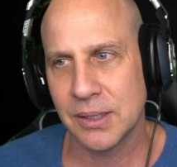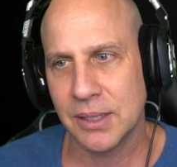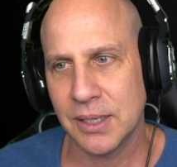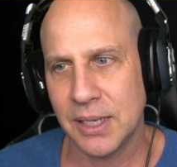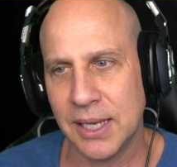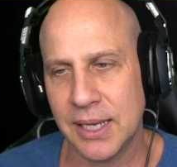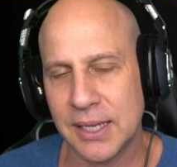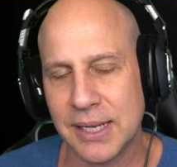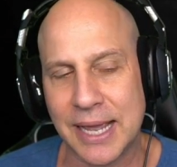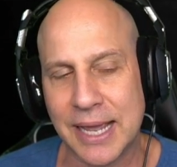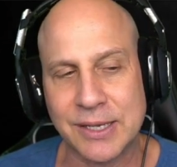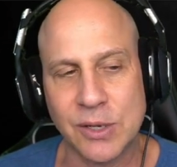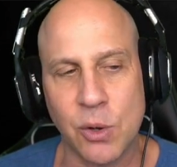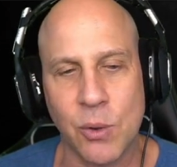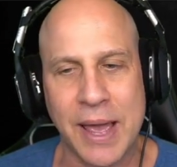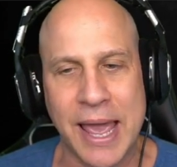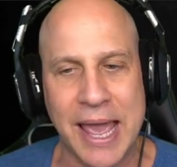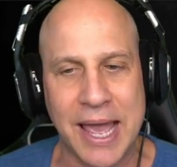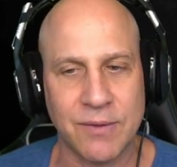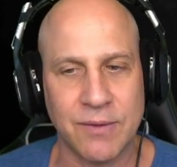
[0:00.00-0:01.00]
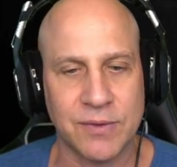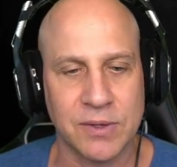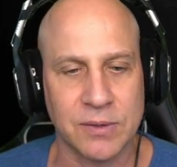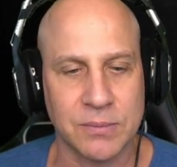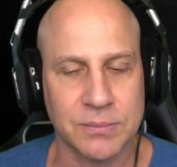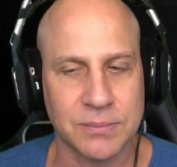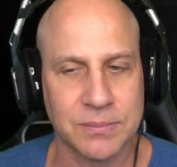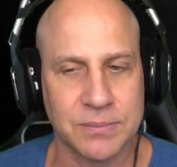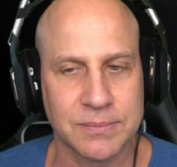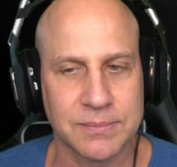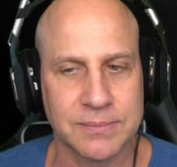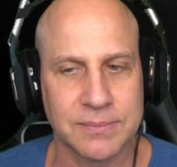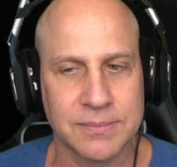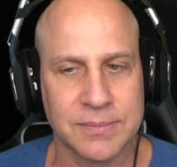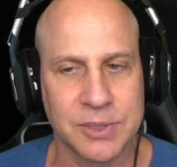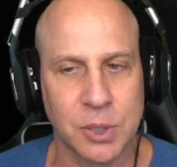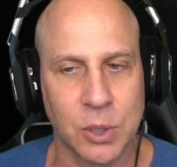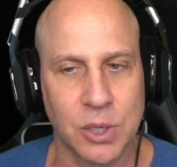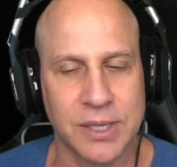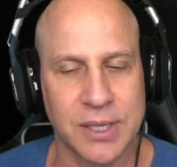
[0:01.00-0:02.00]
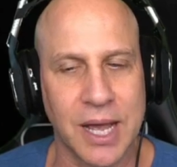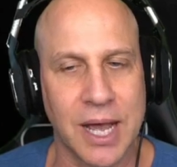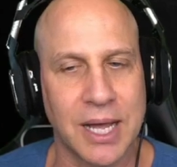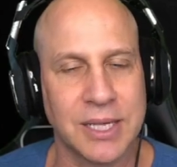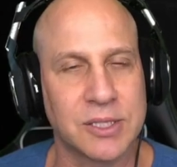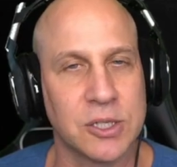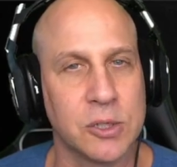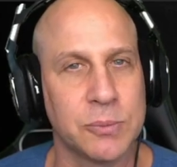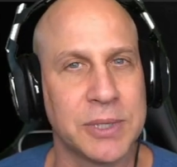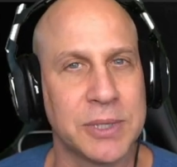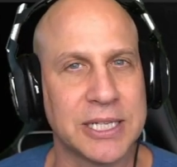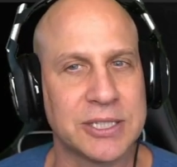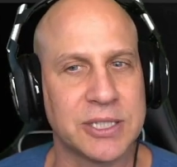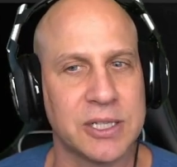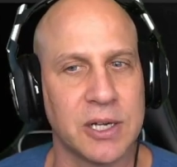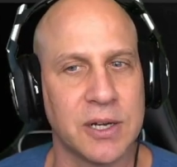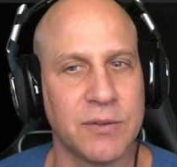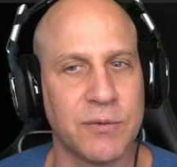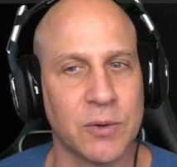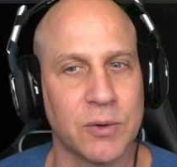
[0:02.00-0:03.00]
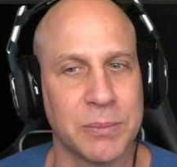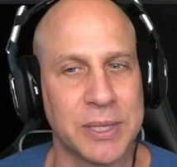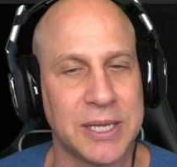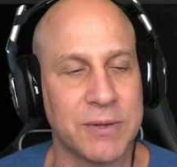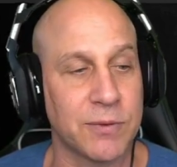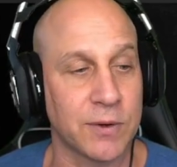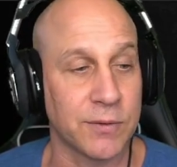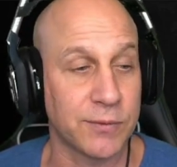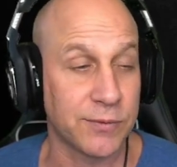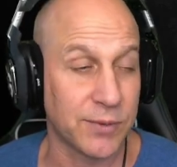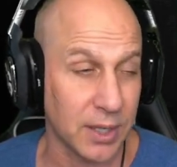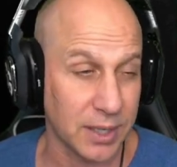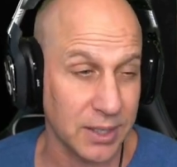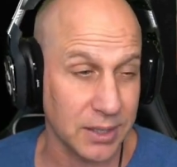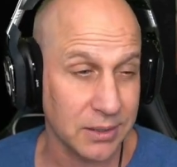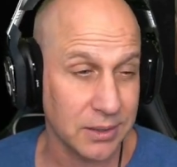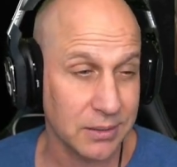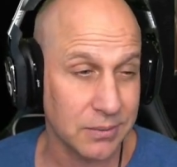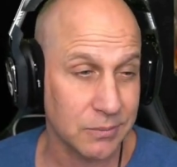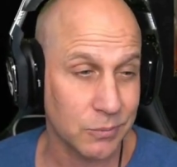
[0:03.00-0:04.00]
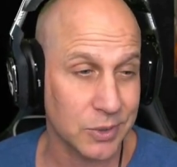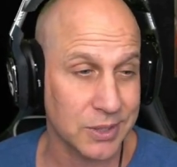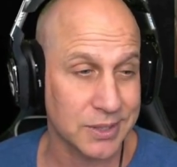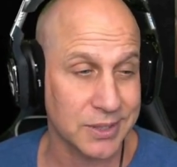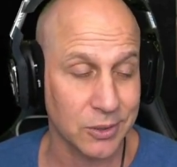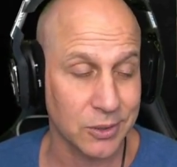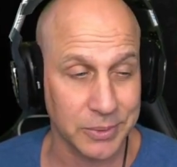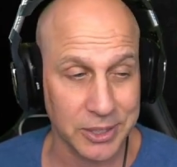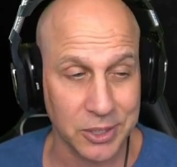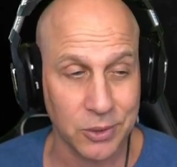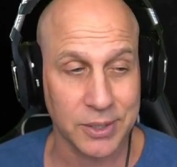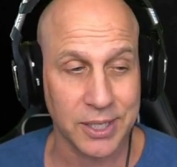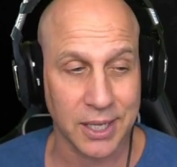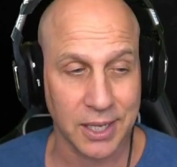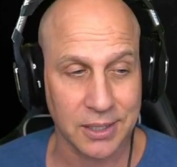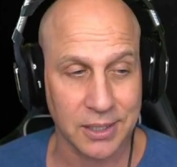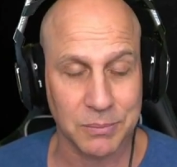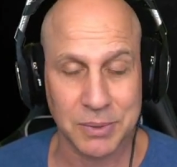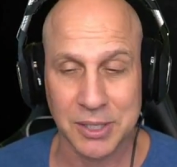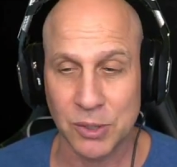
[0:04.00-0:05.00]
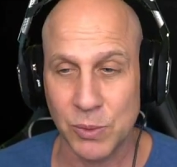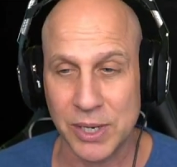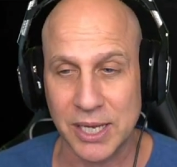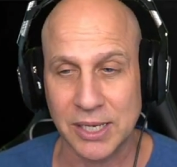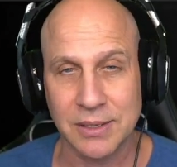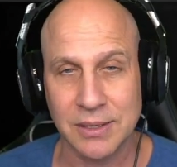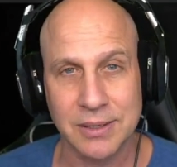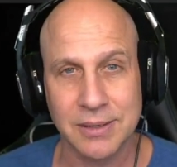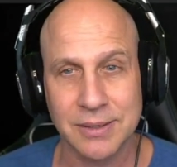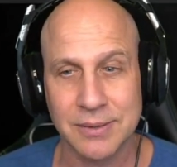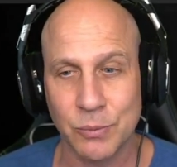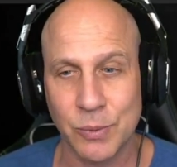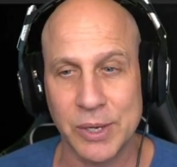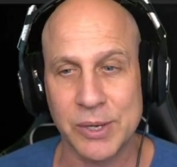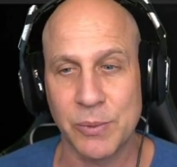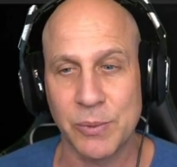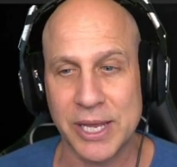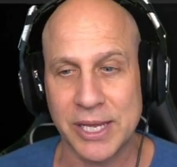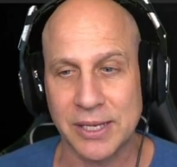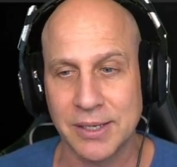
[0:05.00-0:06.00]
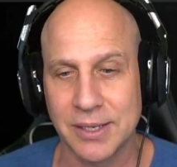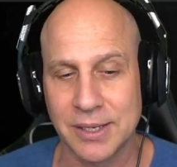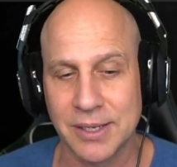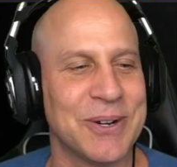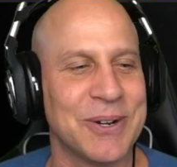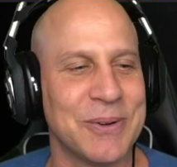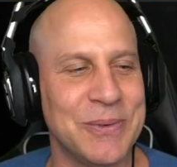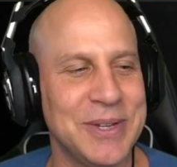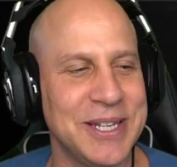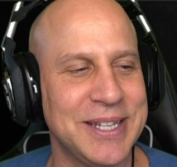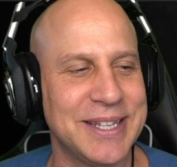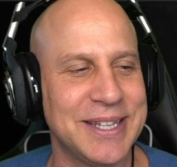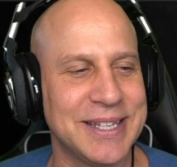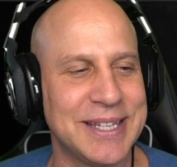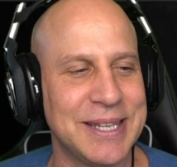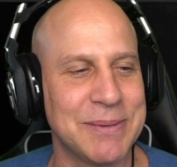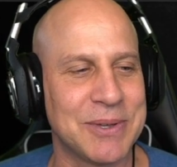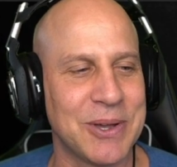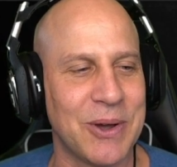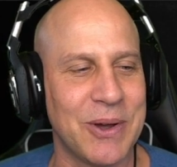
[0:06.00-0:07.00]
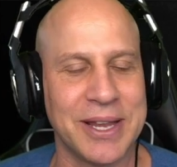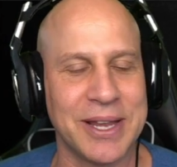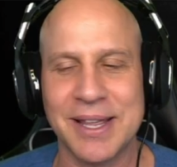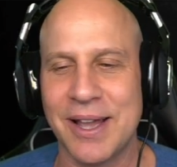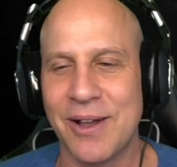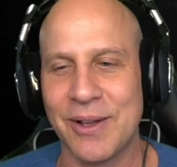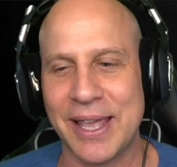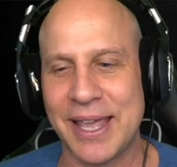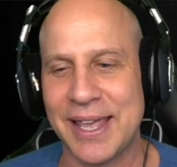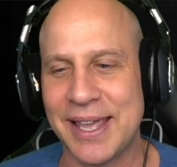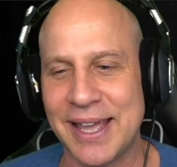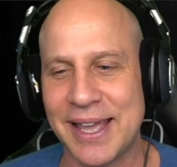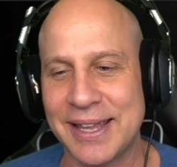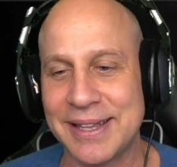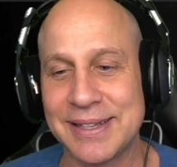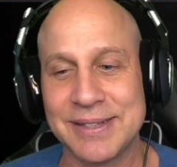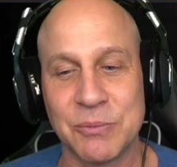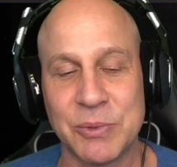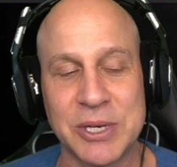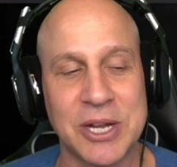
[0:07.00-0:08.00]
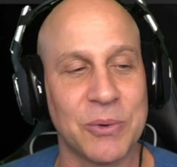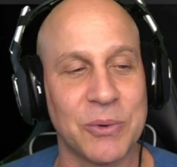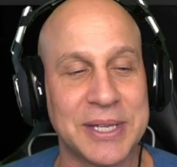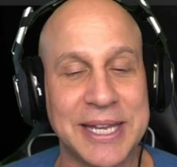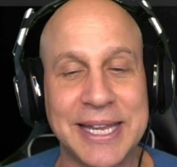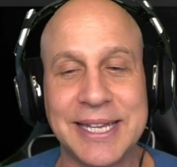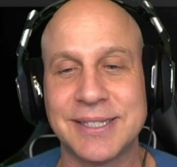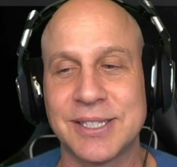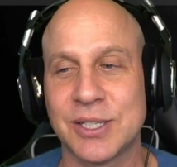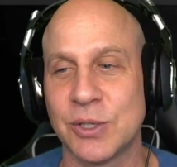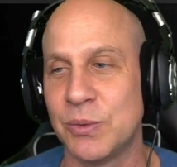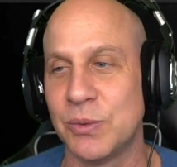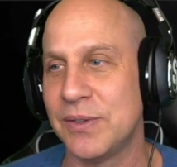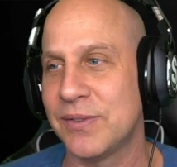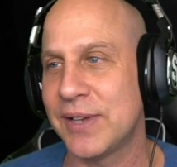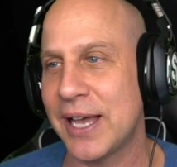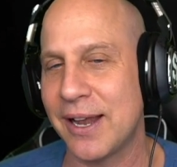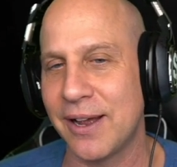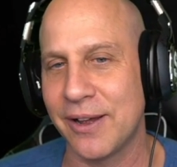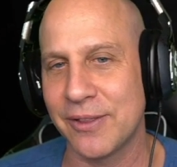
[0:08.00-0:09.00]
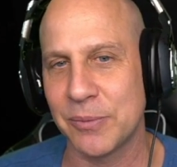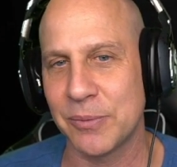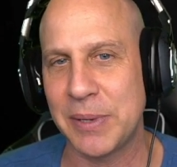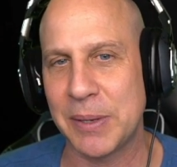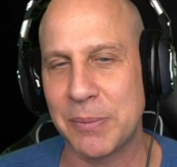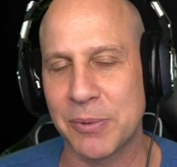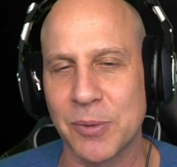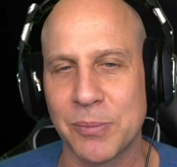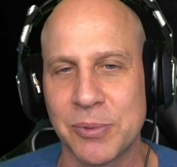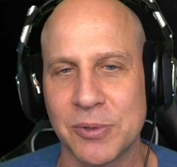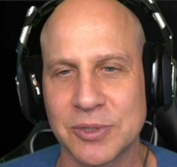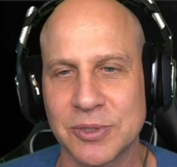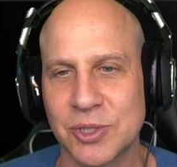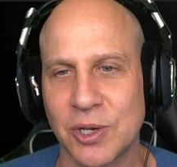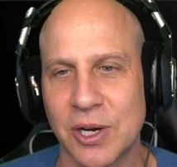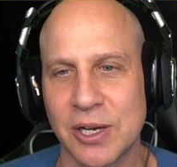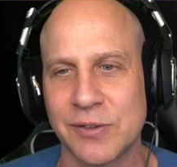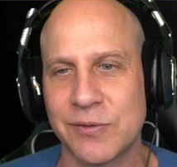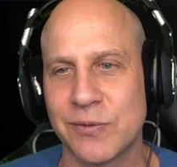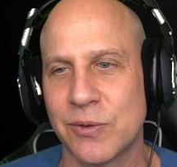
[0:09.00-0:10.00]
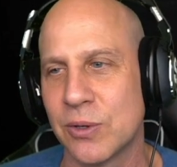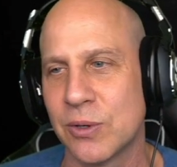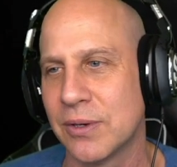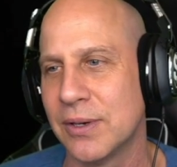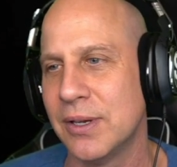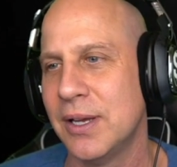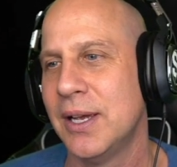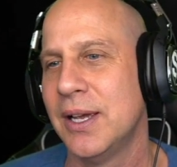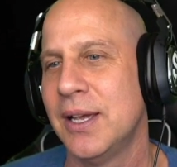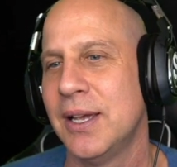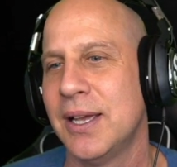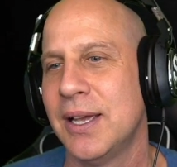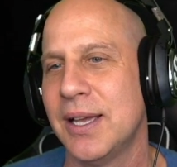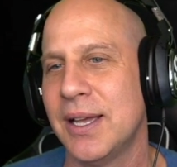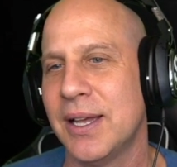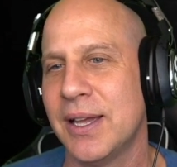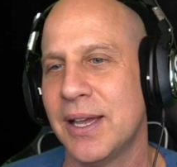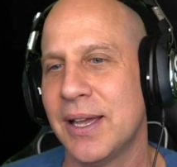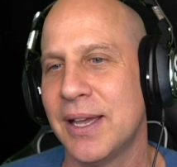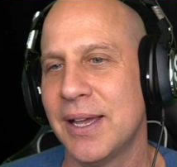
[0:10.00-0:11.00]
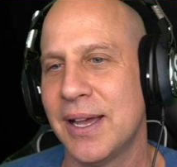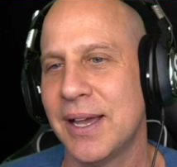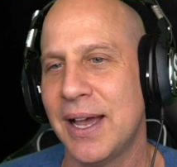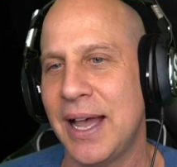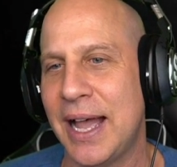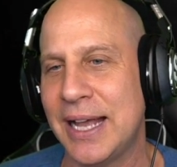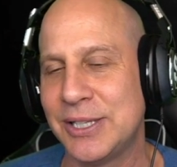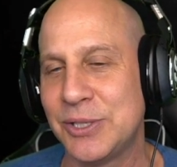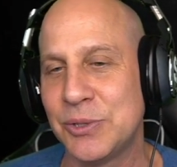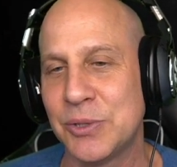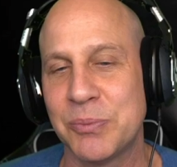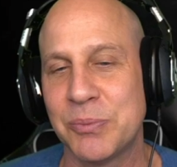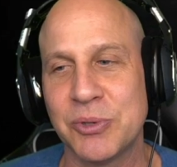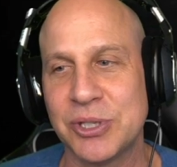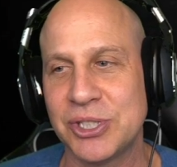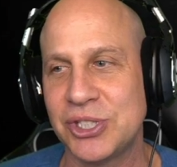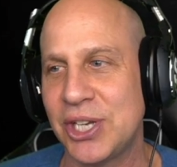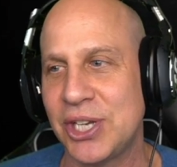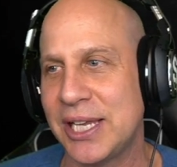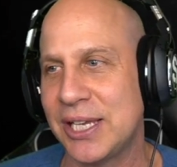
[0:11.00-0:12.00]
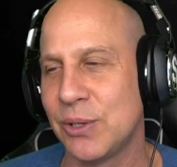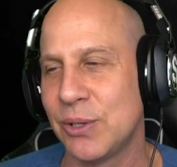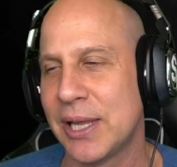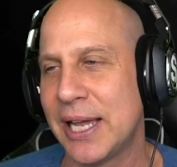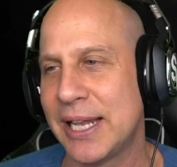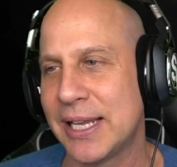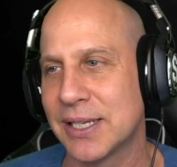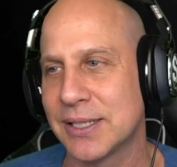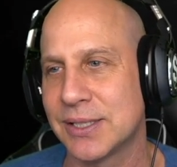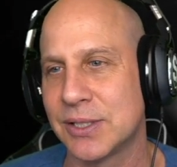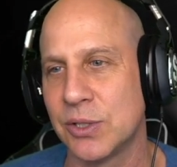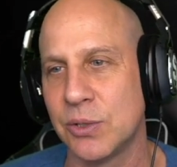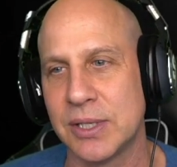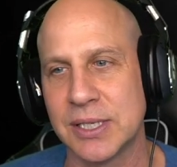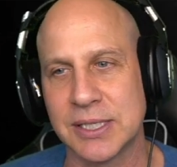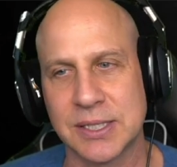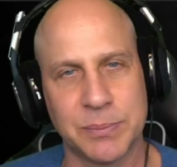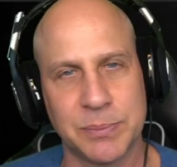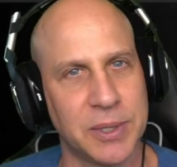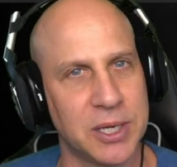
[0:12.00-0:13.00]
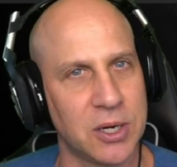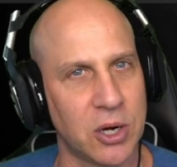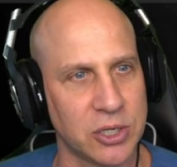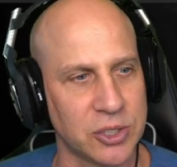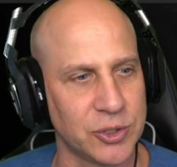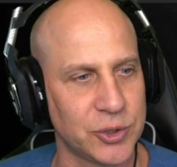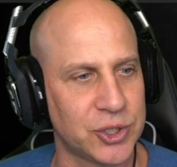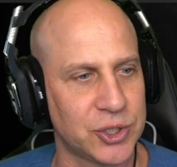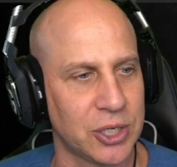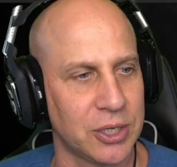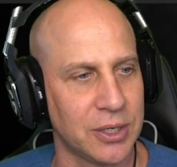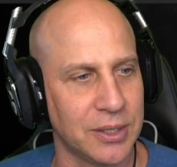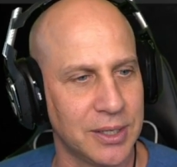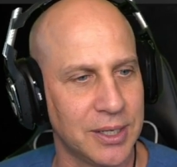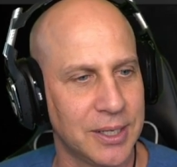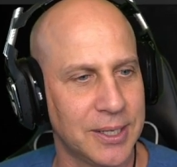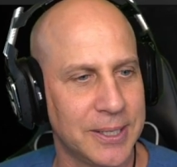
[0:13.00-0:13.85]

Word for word: And I don't have him. So a non-dupe legendary for me for fun would still be okay. Be a win. Win-win. We can keep going. Okay, we don't need to. We've got other people to pull shards for. I do appreciate you letting us do this, but are you sure?